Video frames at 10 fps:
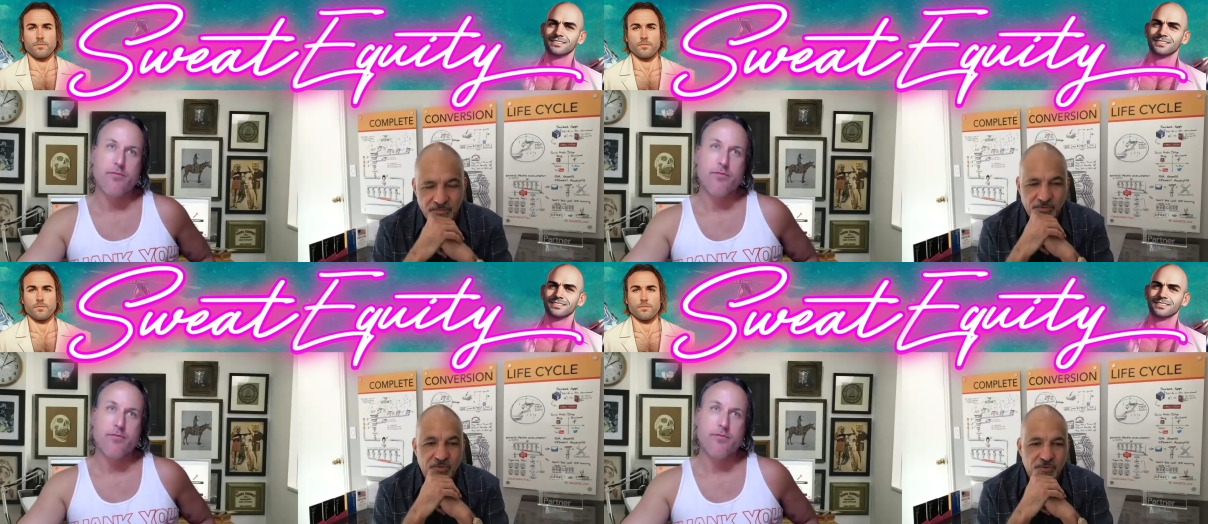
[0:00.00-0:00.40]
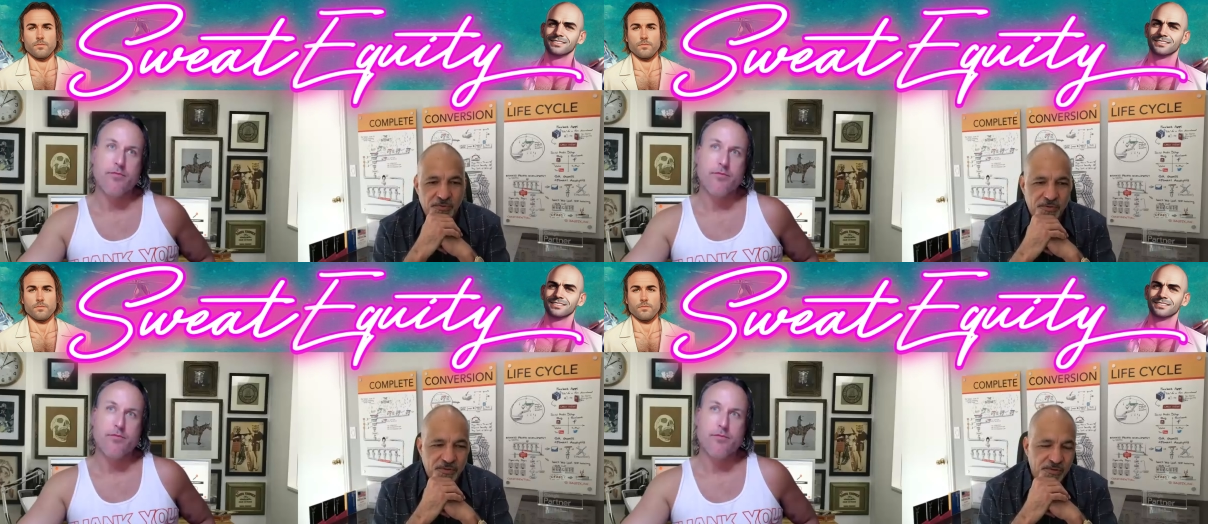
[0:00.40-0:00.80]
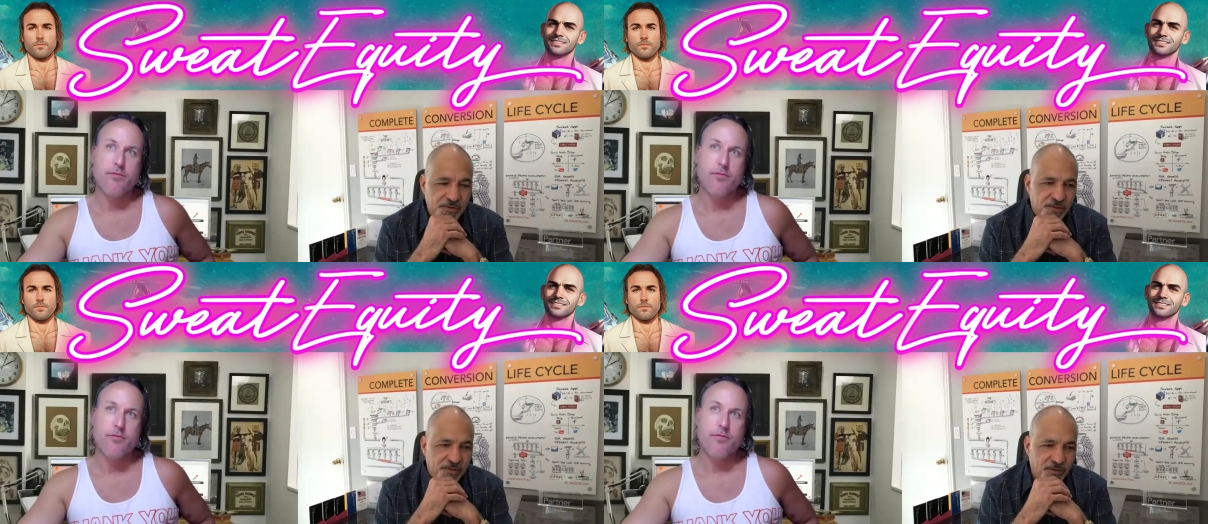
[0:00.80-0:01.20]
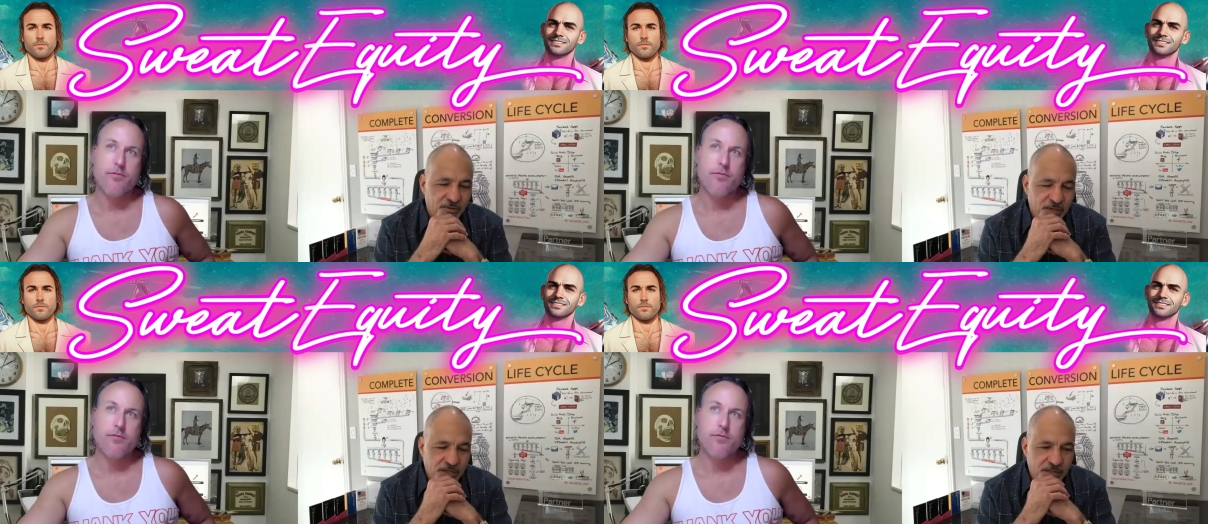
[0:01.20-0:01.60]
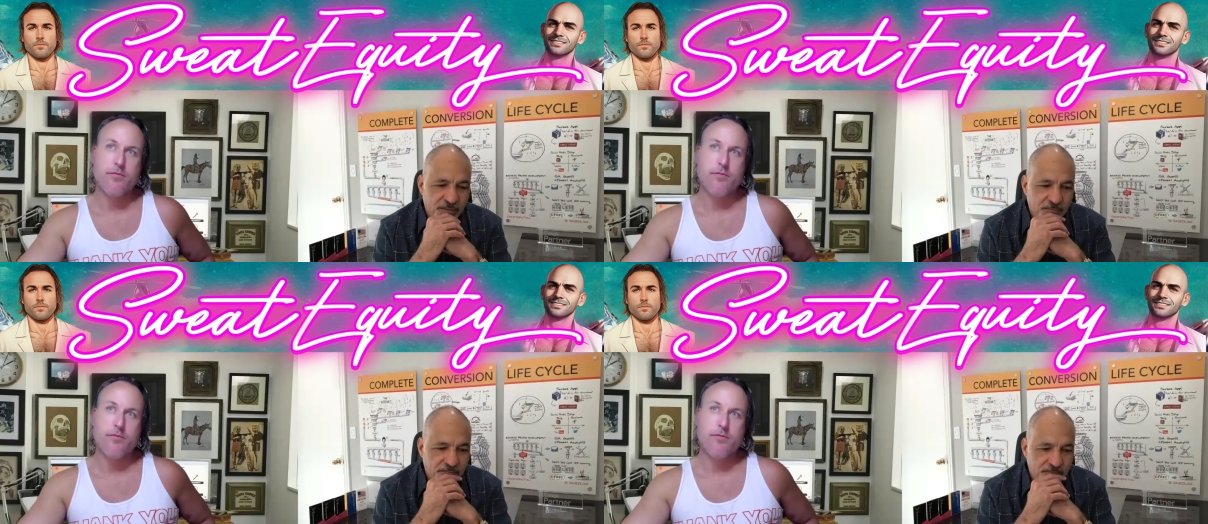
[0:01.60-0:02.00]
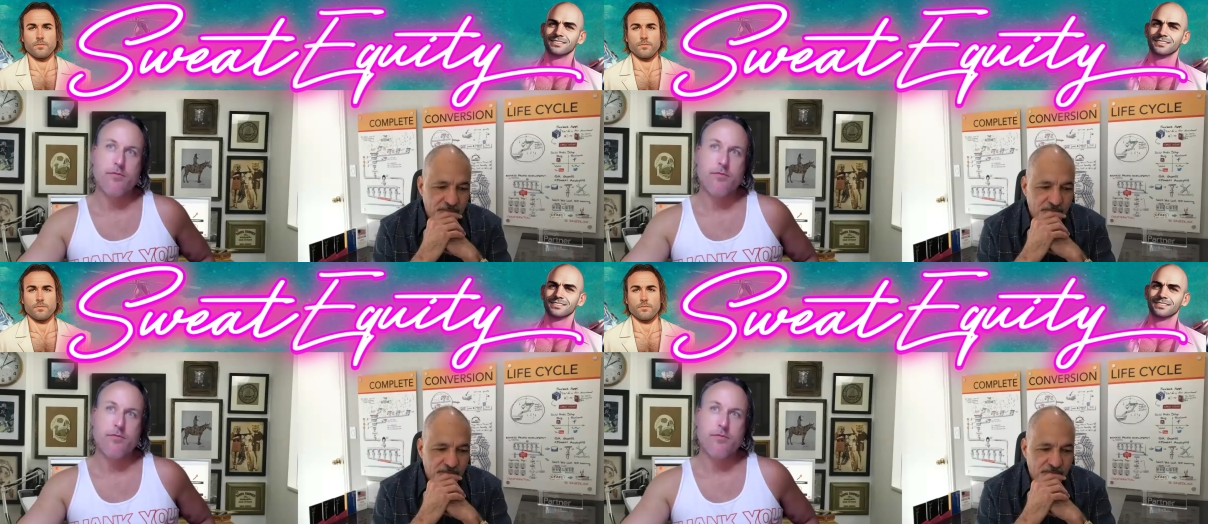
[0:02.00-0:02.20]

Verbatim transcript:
Speaker 1: youth. You know, um,